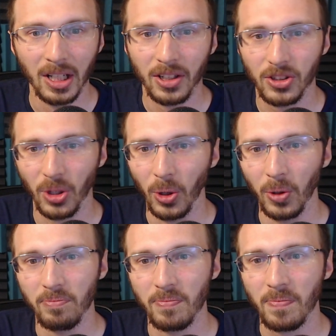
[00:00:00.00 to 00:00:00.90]

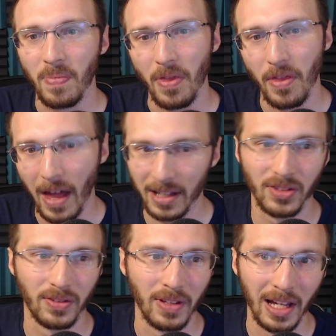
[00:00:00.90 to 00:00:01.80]
So
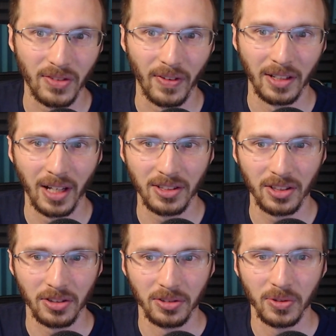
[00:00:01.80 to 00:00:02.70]
that's
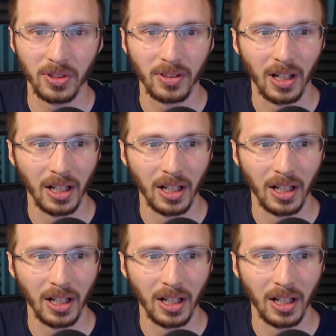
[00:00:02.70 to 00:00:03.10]
fantastic news.